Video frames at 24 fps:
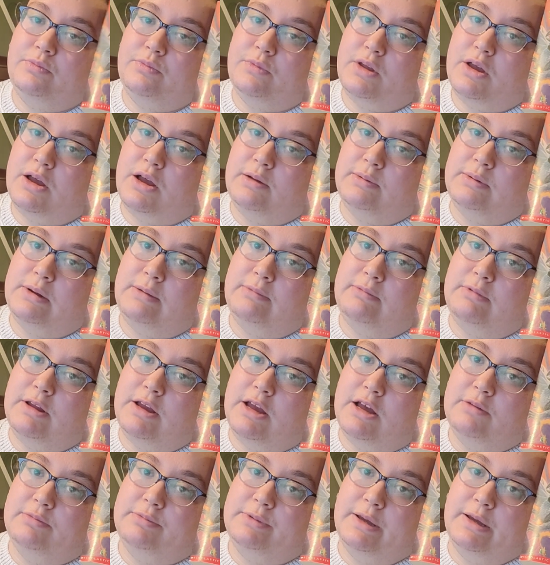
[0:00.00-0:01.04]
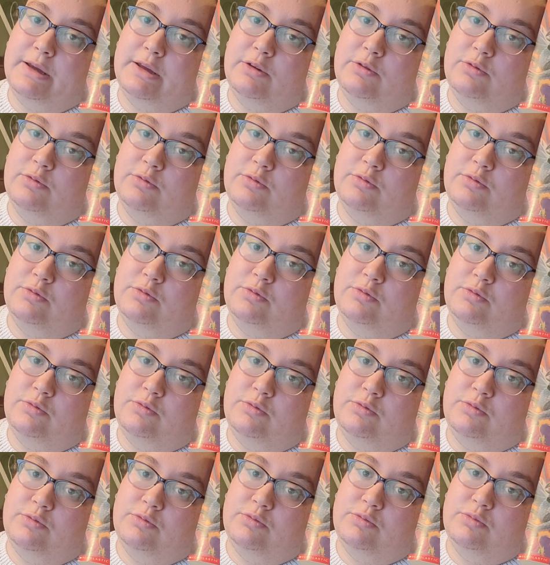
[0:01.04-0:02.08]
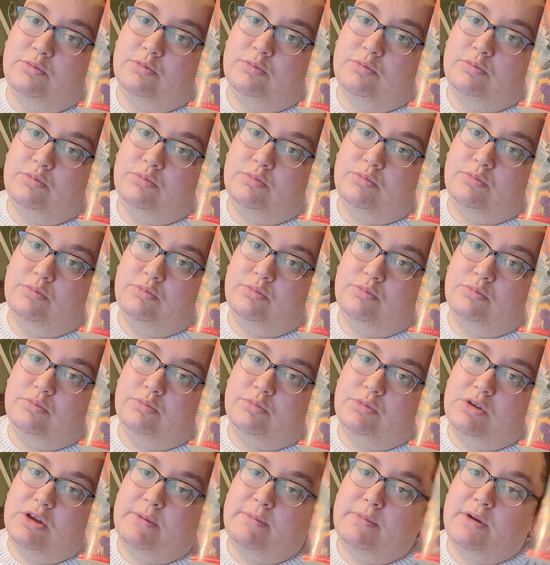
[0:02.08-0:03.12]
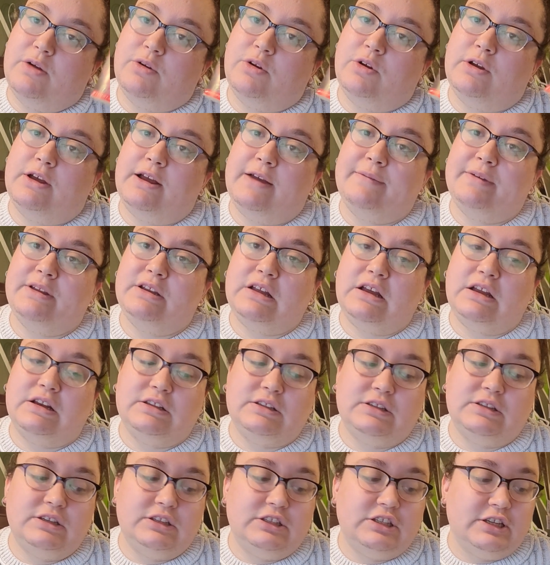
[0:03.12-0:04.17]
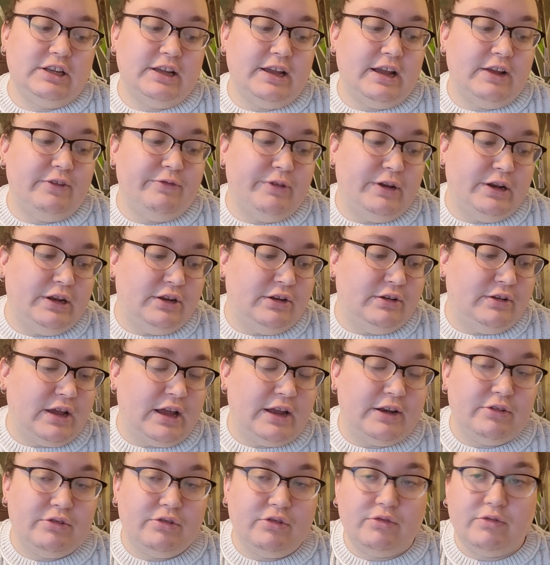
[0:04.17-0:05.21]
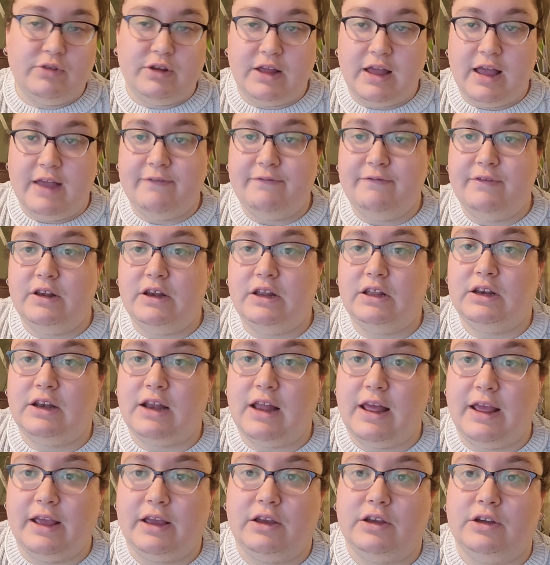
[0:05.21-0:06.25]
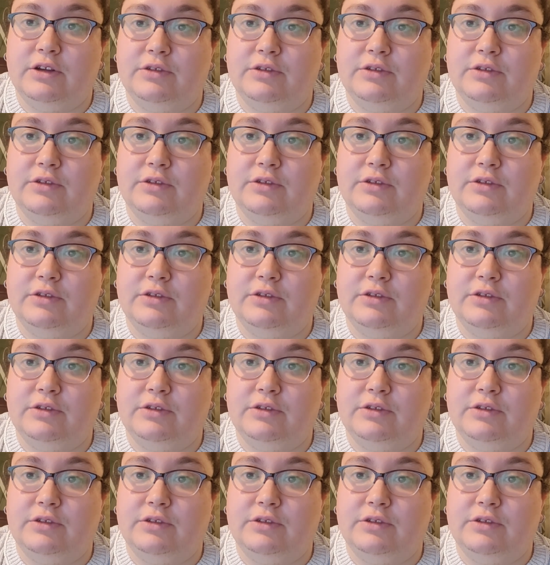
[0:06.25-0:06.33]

I'll probably update you tomorrow. I mean, honestly, today I don't know what I'm feeling like.